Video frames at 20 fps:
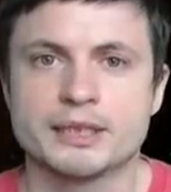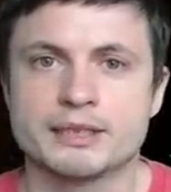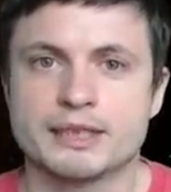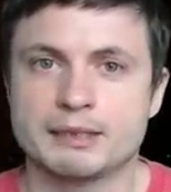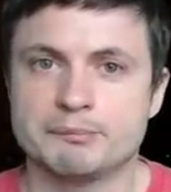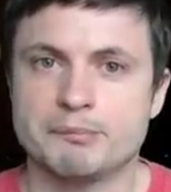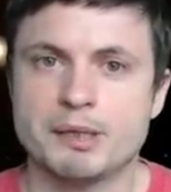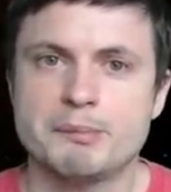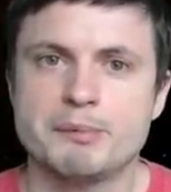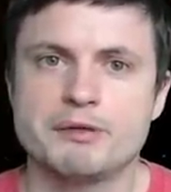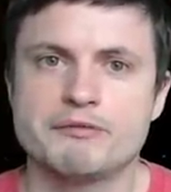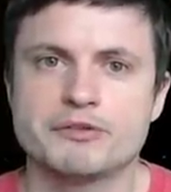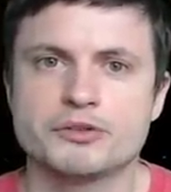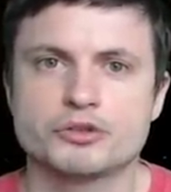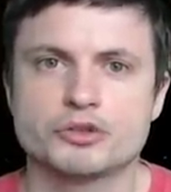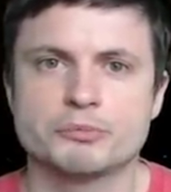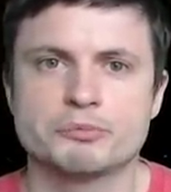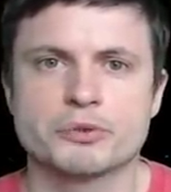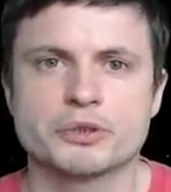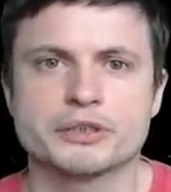and maybe even
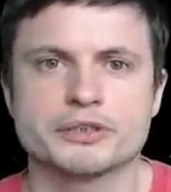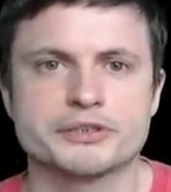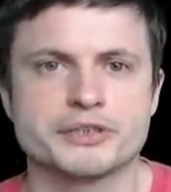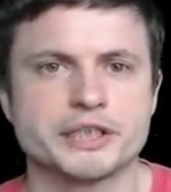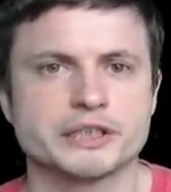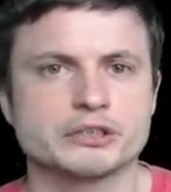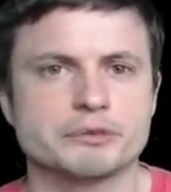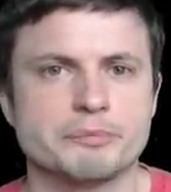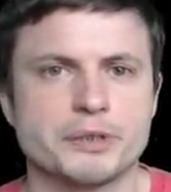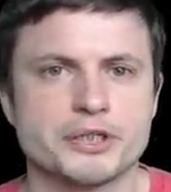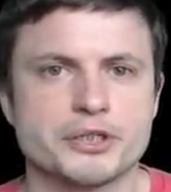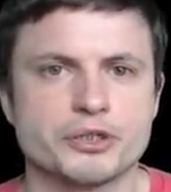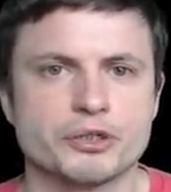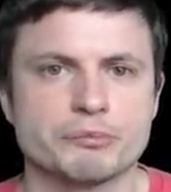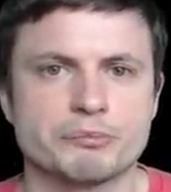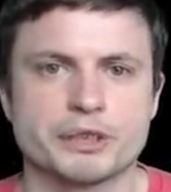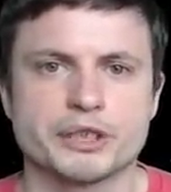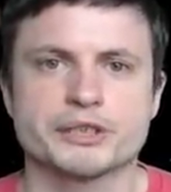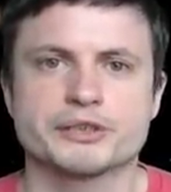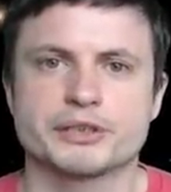support this channel on
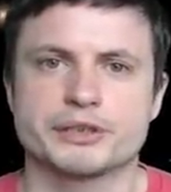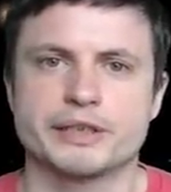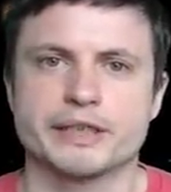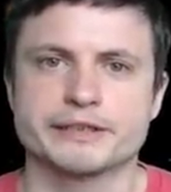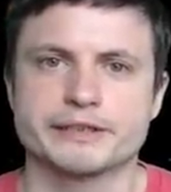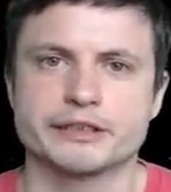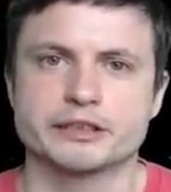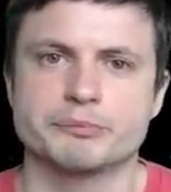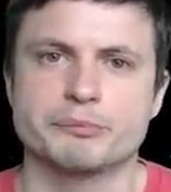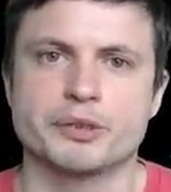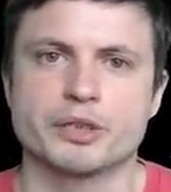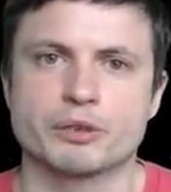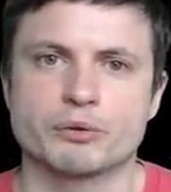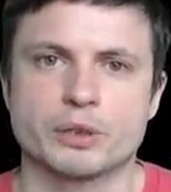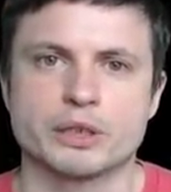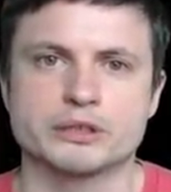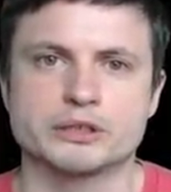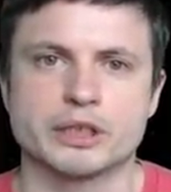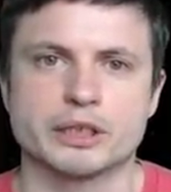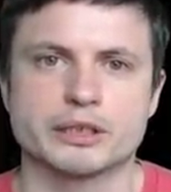Patreon because it does help me
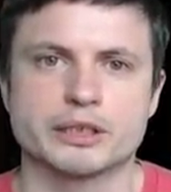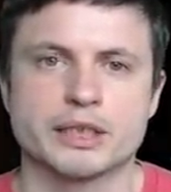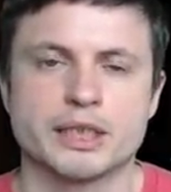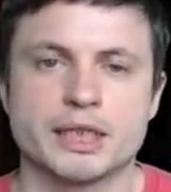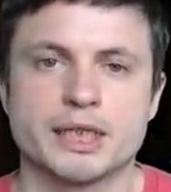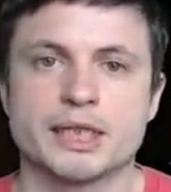quite a lot.